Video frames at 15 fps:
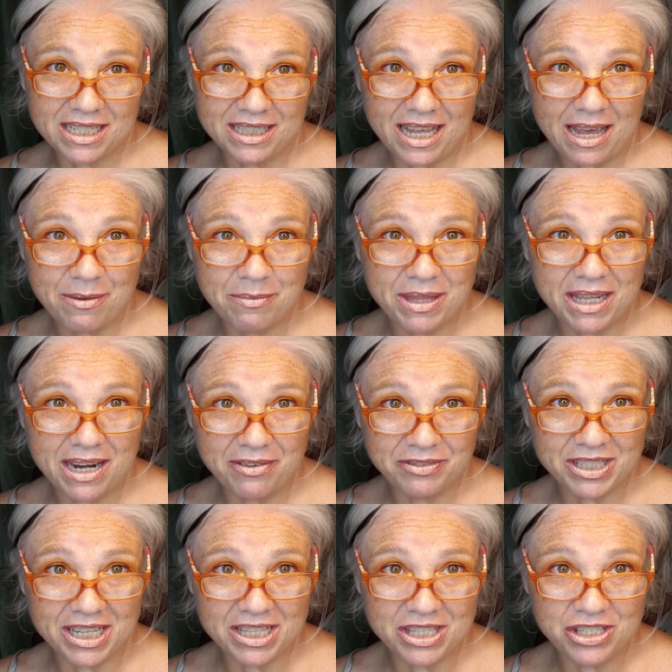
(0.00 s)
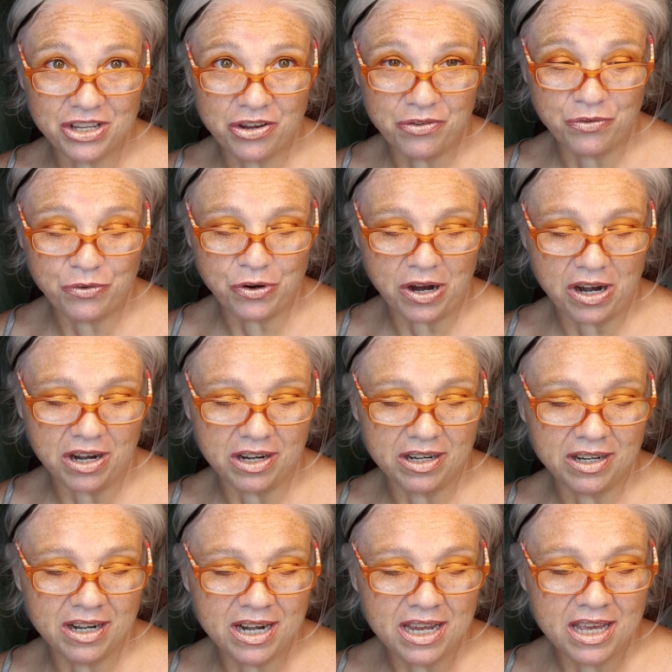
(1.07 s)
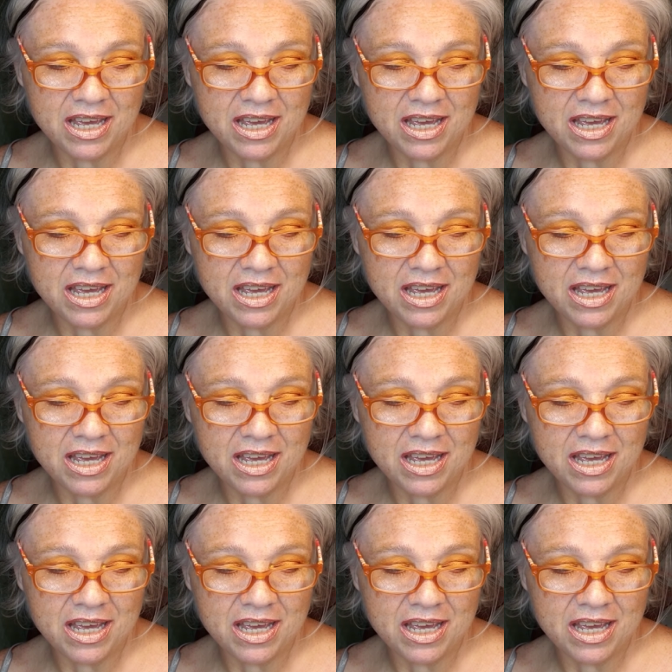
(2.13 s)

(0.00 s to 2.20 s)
collab that I've done so far.